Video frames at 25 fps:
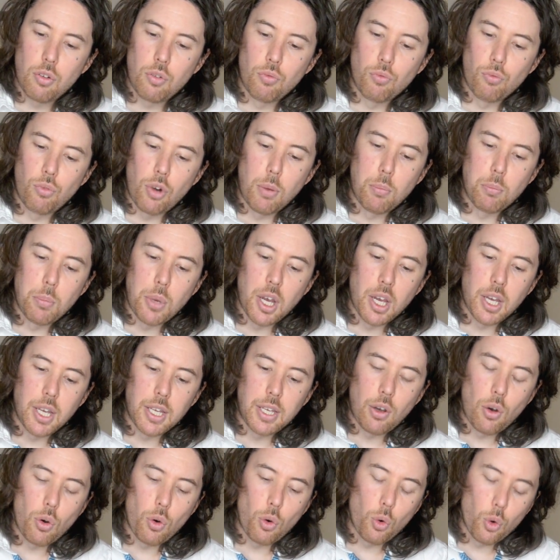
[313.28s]
run
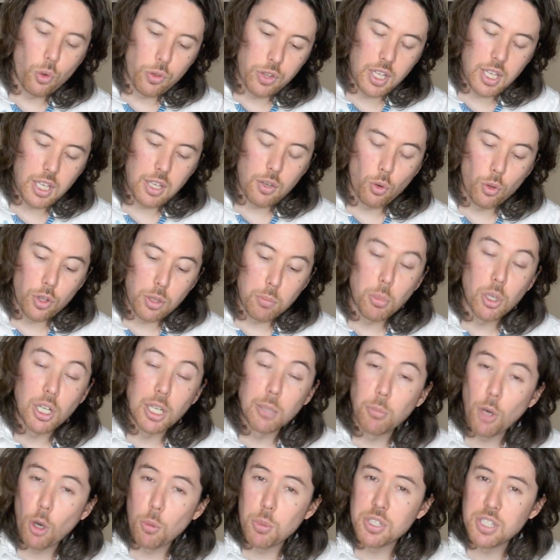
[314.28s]
by, or the
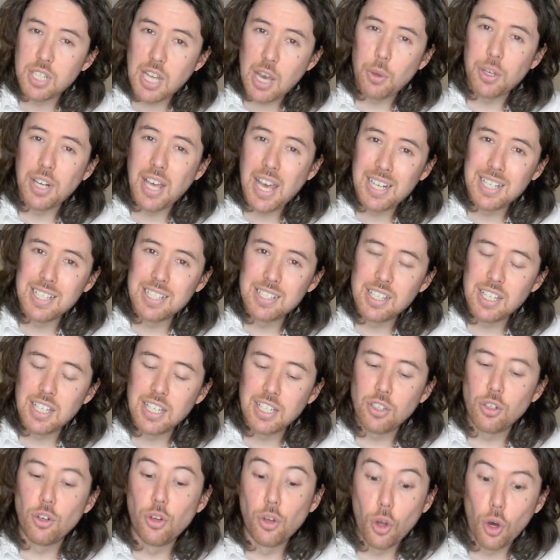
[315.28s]
modelling bulb is now an
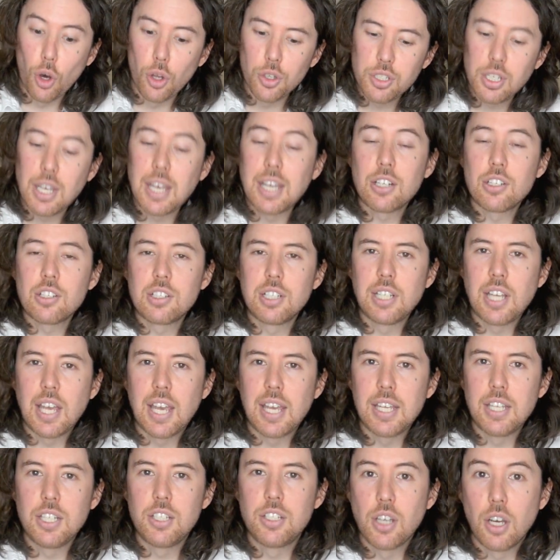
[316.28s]
LED, not actually
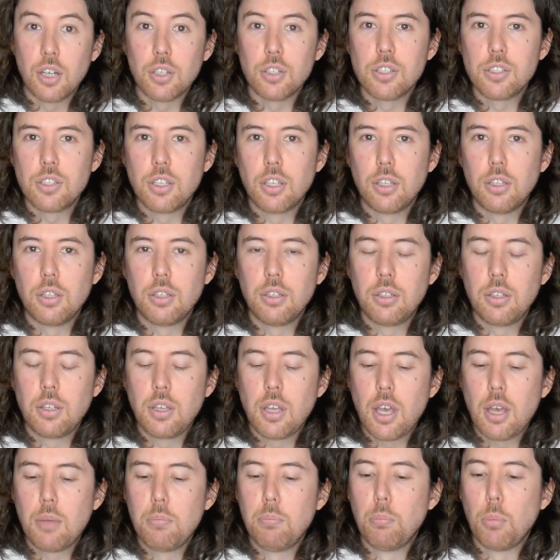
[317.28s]
a tungsten
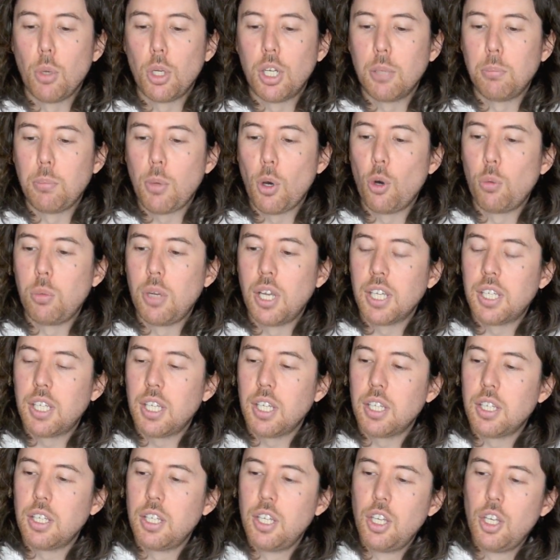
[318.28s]
modelling bulb like
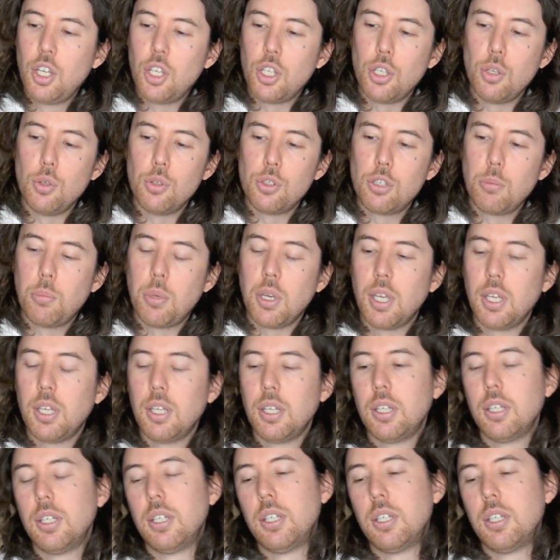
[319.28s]
it used to be.